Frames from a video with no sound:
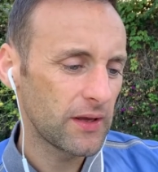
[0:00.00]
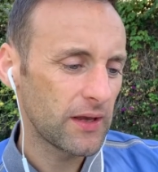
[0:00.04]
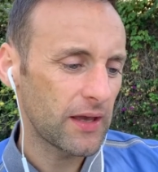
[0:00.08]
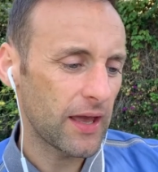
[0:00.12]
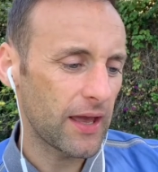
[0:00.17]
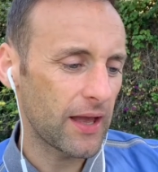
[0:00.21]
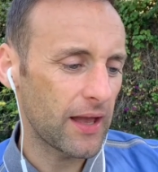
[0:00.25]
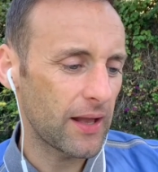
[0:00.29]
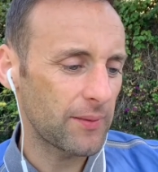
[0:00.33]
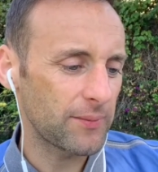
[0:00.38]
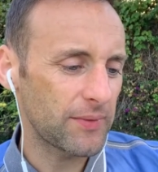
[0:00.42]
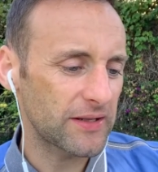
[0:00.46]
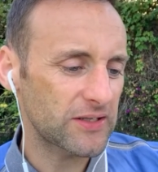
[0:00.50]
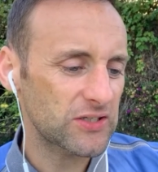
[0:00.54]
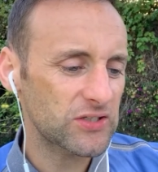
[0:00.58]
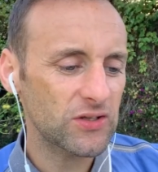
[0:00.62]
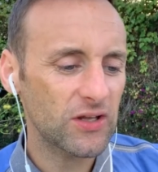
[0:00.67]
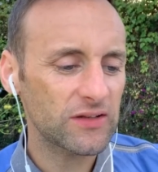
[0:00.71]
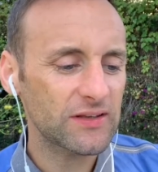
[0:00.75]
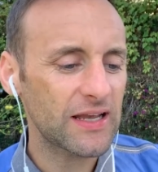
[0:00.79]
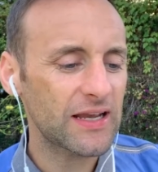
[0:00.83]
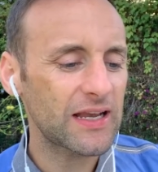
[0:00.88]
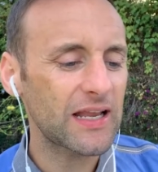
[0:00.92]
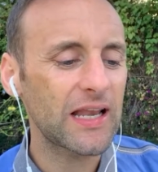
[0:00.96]
It's
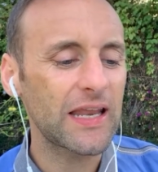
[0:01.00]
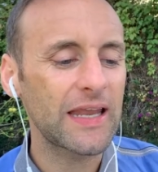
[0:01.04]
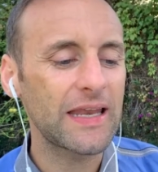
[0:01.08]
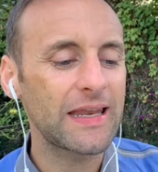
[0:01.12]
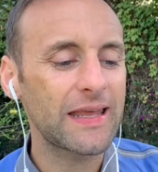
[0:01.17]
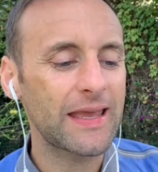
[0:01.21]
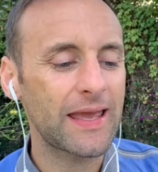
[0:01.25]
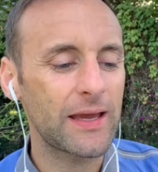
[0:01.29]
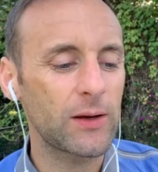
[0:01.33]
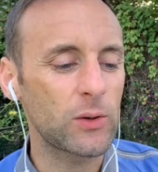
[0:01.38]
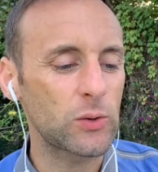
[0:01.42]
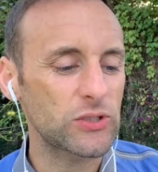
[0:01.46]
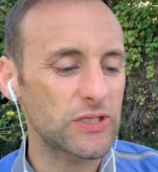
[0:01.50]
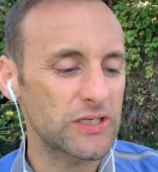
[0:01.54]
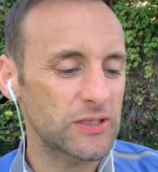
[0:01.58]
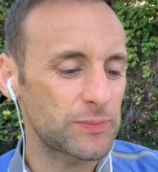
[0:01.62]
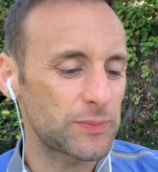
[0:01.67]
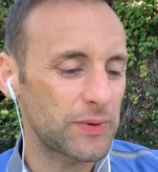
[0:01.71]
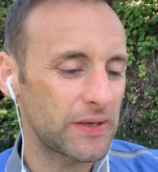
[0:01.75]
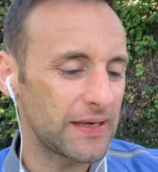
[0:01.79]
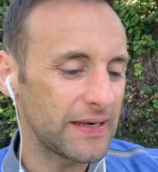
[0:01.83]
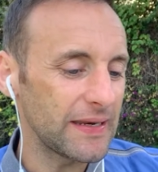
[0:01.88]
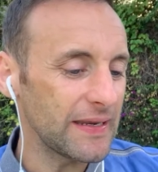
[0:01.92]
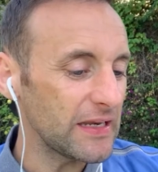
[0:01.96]
not that cleaning a house is
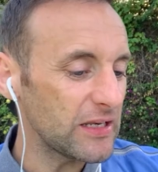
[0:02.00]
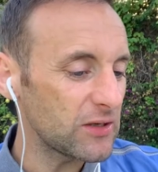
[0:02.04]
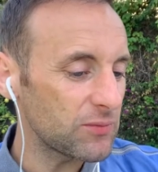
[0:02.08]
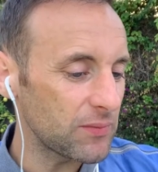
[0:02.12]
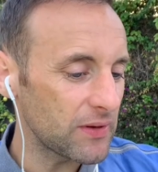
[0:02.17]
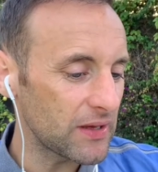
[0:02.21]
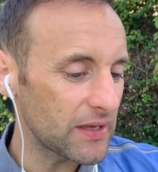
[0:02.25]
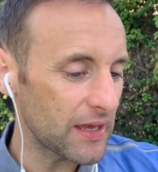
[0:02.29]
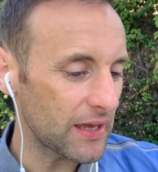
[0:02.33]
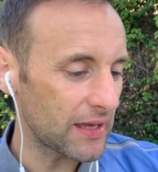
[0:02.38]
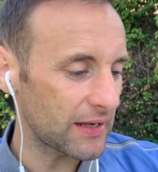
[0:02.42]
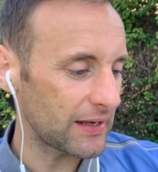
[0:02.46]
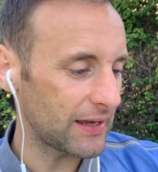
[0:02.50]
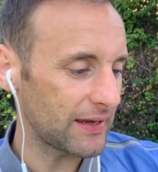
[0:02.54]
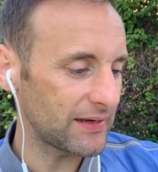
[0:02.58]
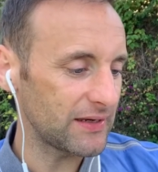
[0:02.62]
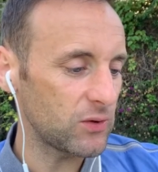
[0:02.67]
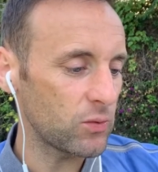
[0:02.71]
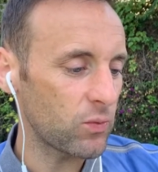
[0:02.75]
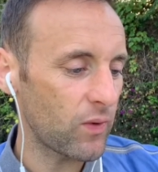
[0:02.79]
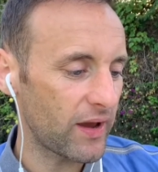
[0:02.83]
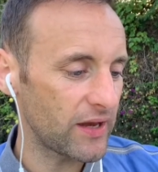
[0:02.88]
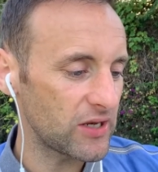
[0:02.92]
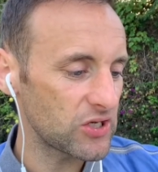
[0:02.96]
beneath me in any
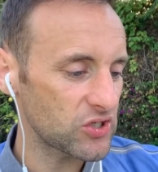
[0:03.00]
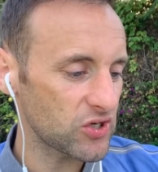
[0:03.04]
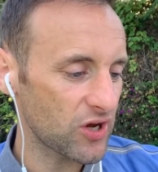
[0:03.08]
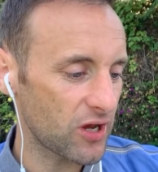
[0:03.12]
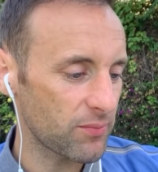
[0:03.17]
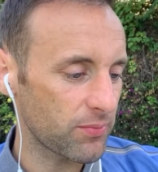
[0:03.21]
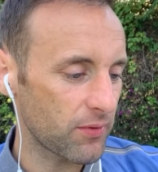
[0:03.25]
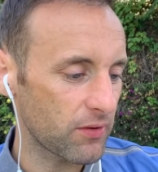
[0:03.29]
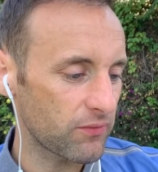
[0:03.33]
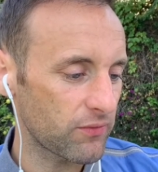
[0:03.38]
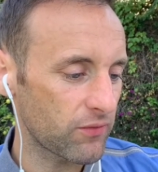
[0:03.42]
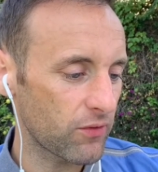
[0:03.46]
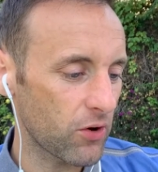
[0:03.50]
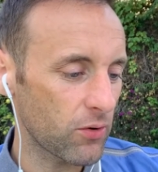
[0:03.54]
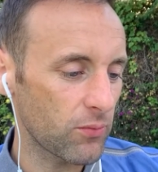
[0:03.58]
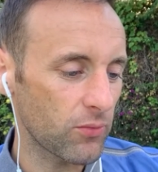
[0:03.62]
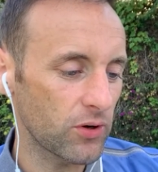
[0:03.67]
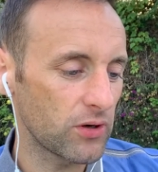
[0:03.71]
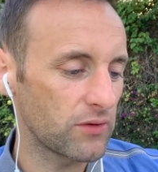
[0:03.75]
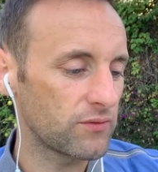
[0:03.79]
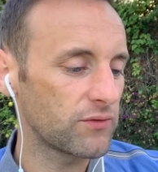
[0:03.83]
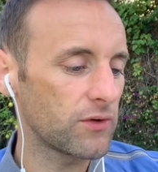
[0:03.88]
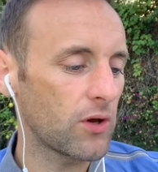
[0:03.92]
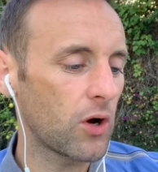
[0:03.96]
way, shape or form. I
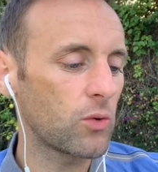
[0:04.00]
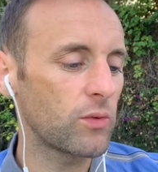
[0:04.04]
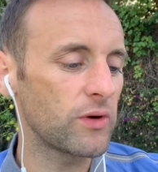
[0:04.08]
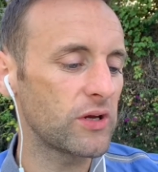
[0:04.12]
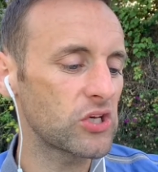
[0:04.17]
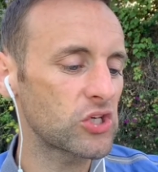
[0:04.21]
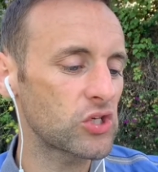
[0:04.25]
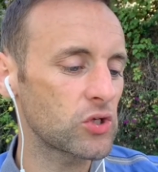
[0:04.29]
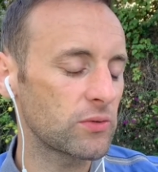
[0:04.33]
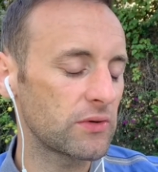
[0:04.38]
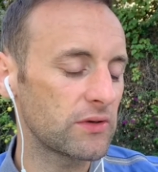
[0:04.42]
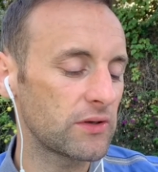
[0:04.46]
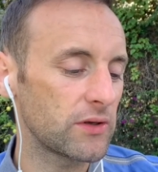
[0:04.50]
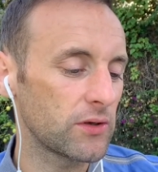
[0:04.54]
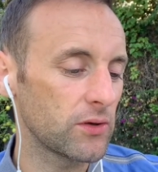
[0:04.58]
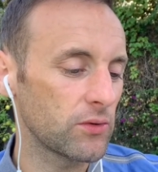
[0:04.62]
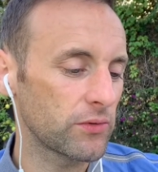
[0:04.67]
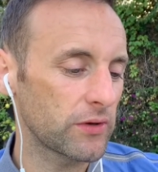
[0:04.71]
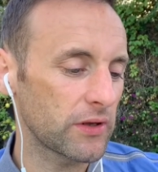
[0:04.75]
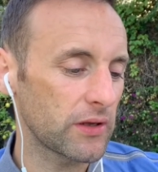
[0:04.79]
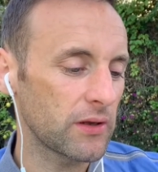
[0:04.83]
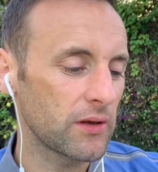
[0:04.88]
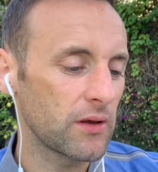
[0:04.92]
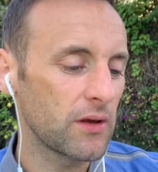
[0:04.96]
have no issue in
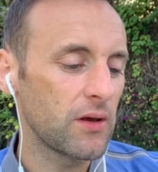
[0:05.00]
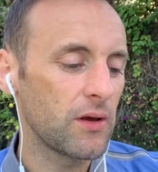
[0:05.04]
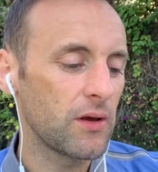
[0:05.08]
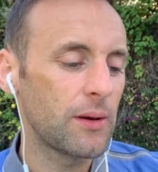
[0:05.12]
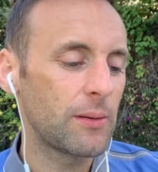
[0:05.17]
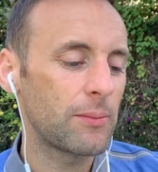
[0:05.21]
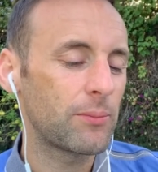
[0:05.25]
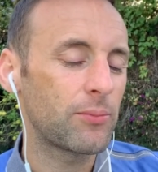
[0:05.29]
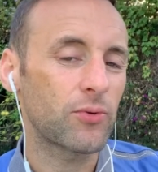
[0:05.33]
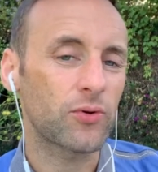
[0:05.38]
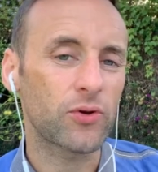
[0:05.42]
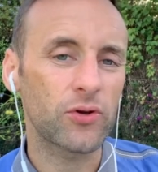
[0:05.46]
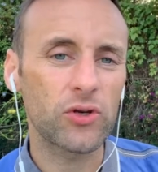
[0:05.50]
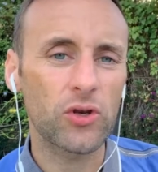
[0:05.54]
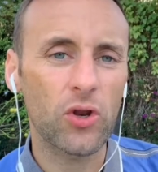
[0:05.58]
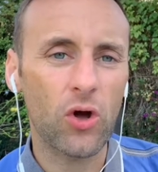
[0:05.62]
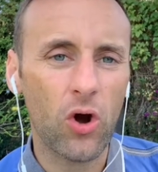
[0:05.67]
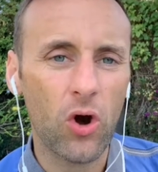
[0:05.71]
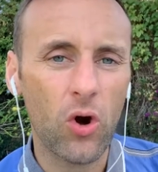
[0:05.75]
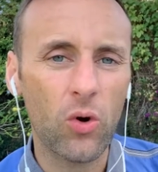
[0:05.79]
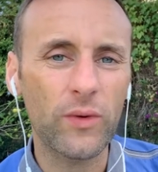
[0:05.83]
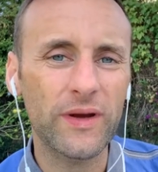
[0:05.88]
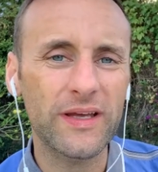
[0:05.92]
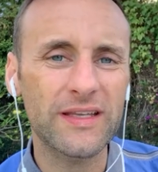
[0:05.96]
doing it, but I
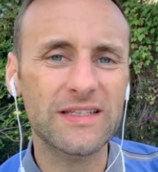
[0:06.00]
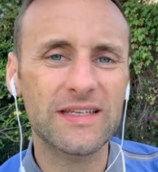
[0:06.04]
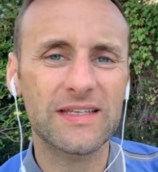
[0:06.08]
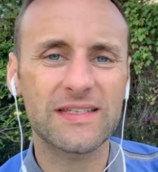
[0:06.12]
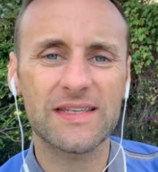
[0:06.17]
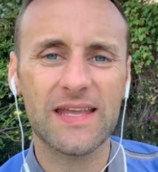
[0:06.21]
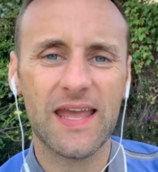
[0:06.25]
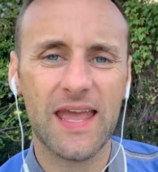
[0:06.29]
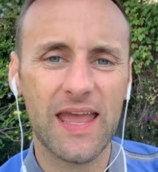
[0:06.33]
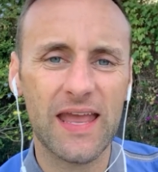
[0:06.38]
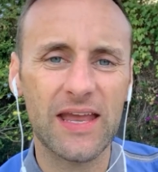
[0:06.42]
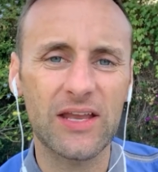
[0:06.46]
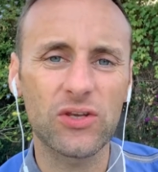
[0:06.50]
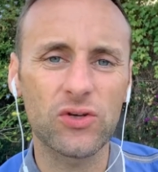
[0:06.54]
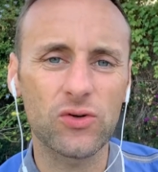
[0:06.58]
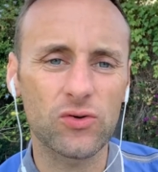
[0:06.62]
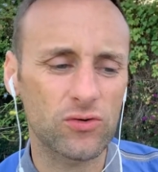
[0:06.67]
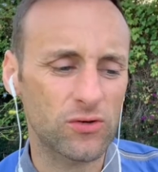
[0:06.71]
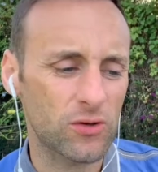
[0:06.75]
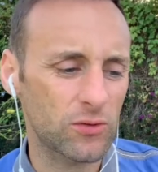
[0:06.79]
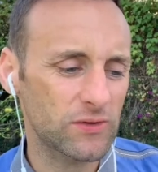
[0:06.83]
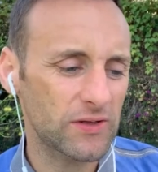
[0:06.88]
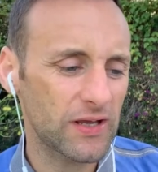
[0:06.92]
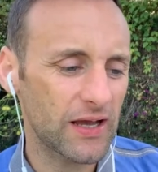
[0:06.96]
know it's a
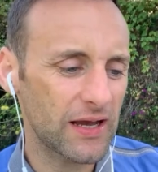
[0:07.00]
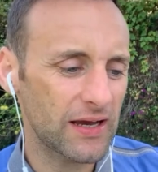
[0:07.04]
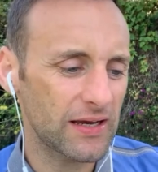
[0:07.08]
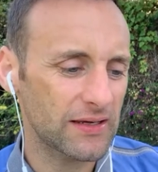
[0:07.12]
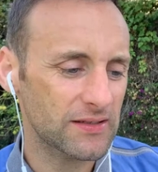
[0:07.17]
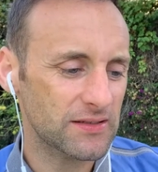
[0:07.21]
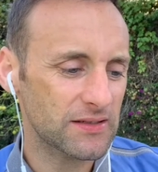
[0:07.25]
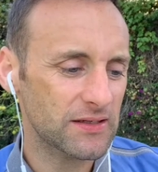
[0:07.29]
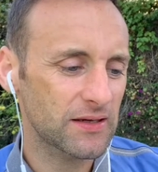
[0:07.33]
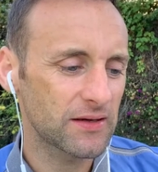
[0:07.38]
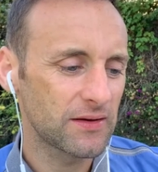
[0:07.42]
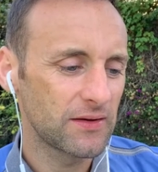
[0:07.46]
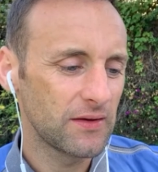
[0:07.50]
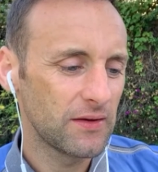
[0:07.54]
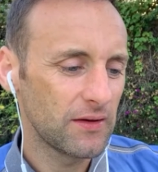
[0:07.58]
€10 task.